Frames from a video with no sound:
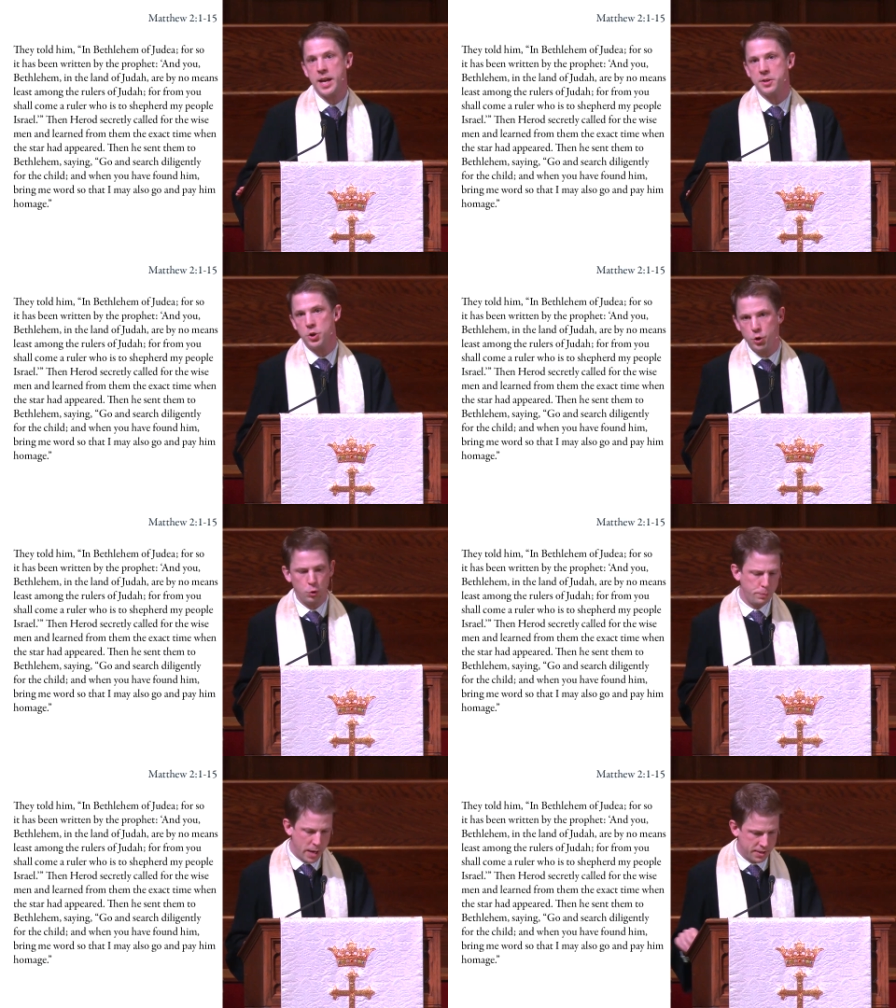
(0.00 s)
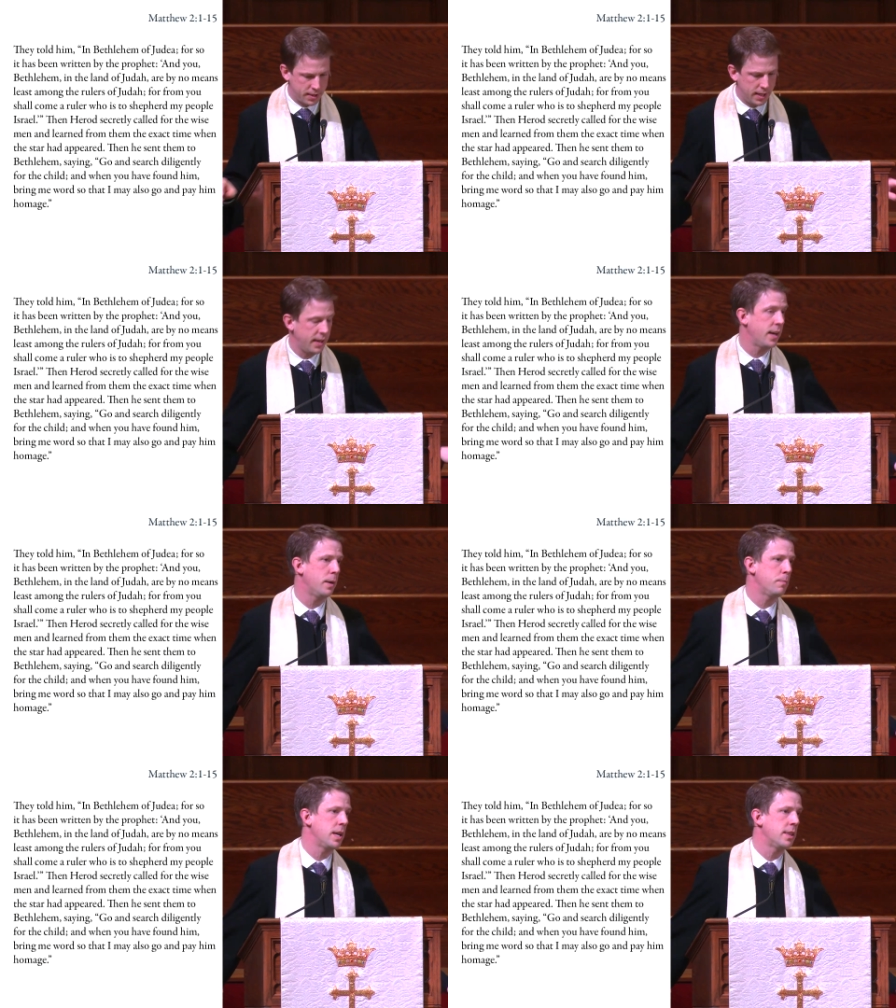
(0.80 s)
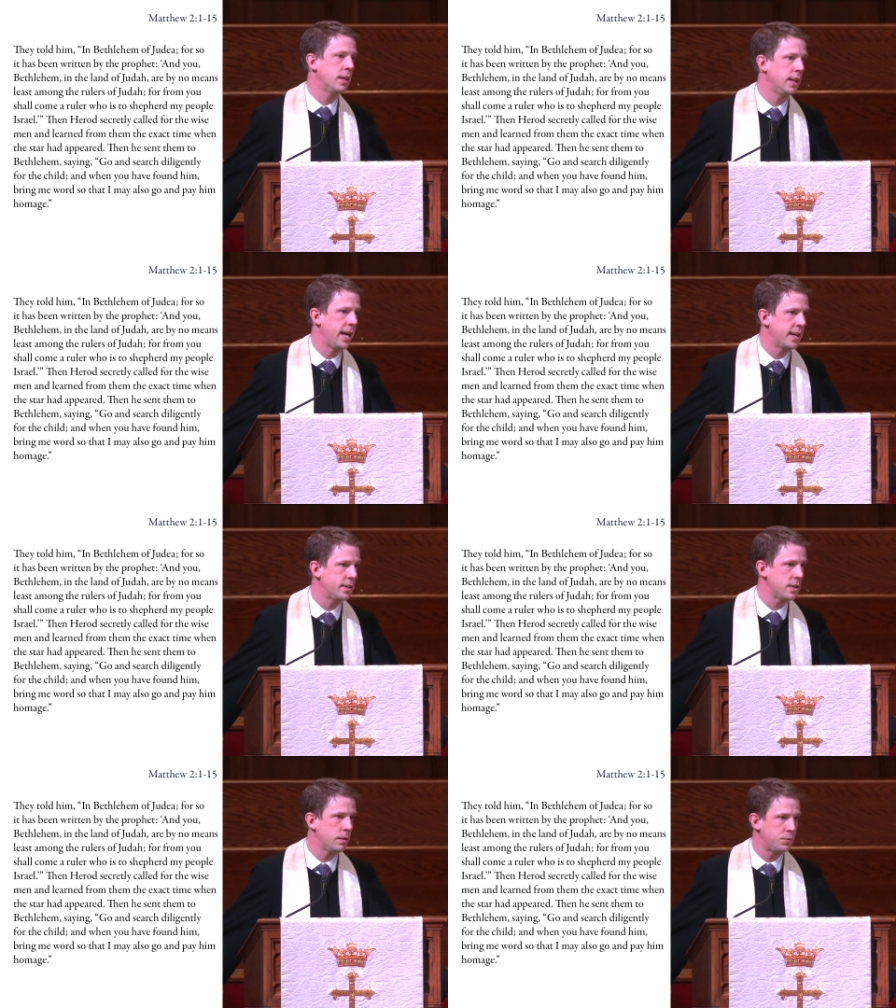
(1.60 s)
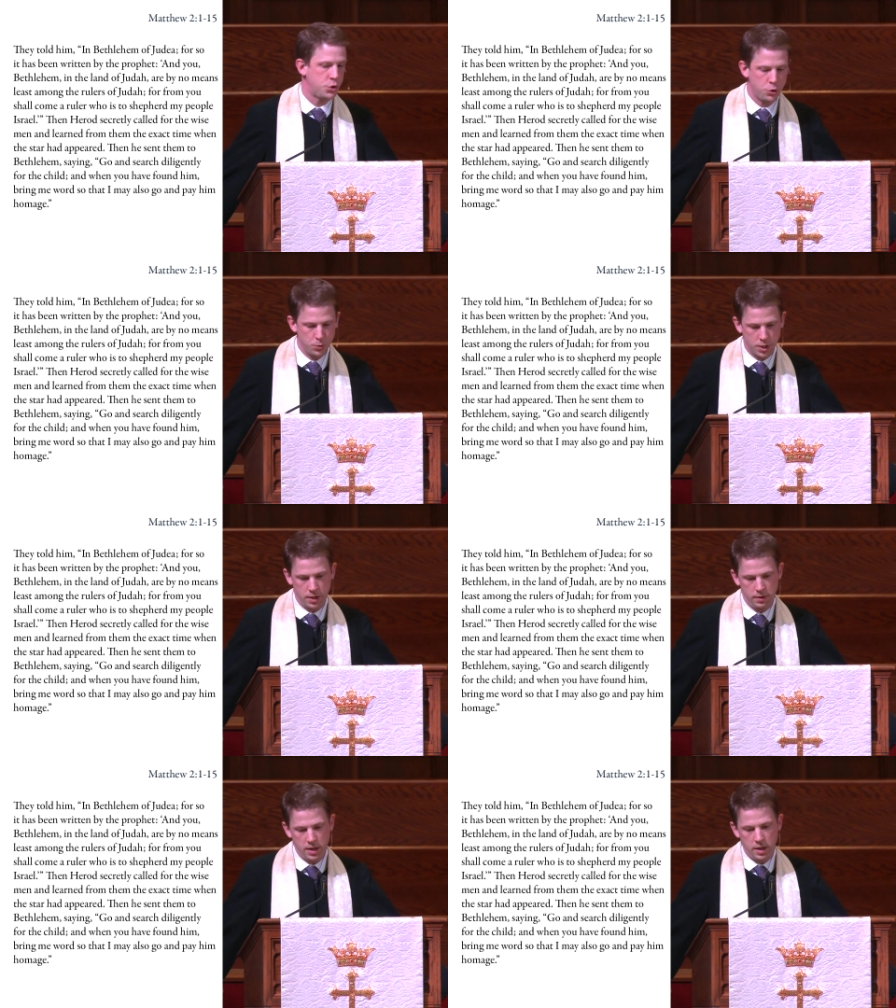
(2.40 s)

and you, Bethlehem, in the land of Judah,